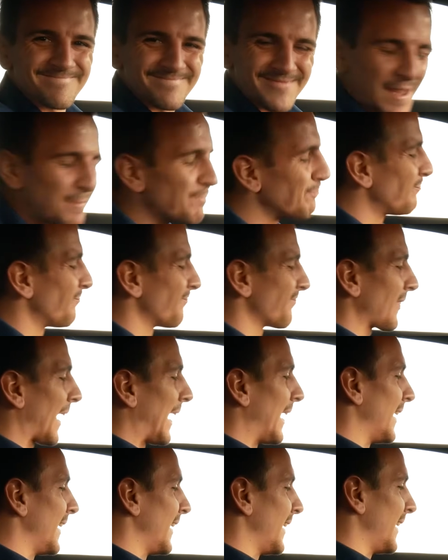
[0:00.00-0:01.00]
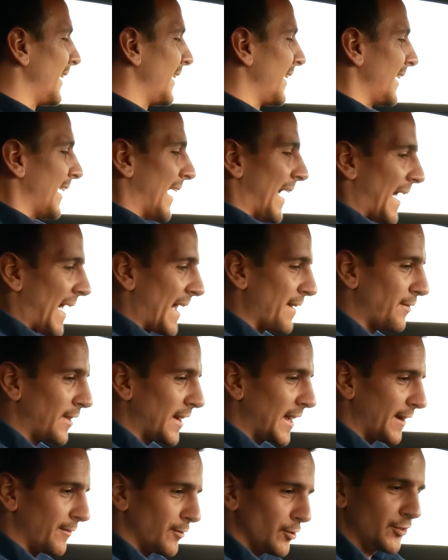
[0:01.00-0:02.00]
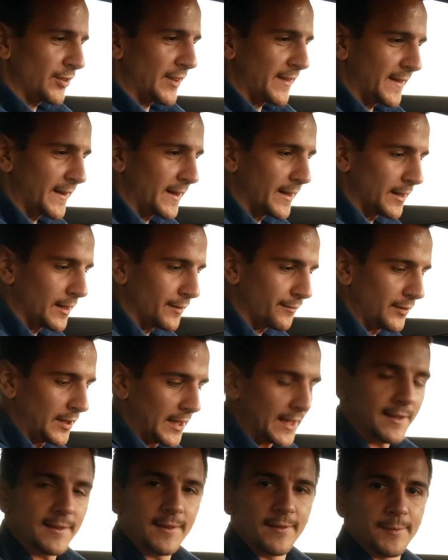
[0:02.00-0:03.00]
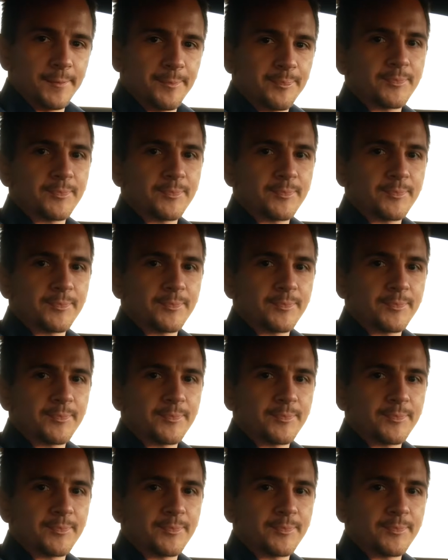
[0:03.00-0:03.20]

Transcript: yep. Have I ever said that I love V8s?